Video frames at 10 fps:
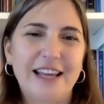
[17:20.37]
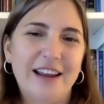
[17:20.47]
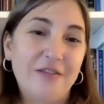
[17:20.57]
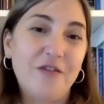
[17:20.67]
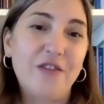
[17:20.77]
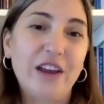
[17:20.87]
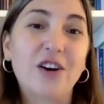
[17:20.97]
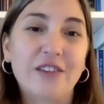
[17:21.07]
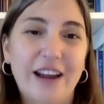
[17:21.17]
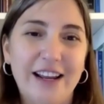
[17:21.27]
and
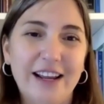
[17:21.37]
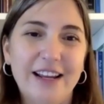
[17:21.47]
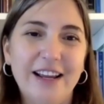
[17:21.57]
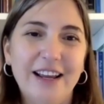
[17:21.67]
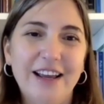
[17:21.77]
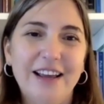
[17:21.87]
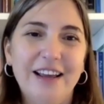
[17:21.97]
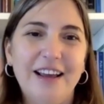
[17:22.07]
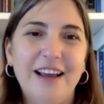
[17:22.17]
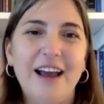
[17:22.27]
invigorated
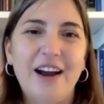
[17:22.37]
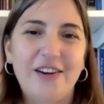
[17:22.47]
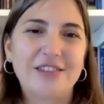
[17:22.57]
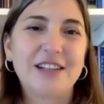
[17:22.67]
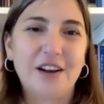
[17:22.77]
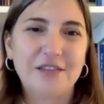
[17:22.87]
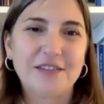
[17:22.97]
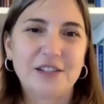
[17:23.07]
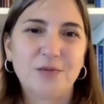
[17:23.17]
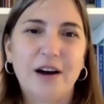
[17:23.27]
ourselves
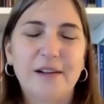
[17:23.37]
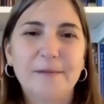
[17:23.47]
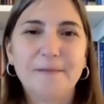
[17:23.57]
as well.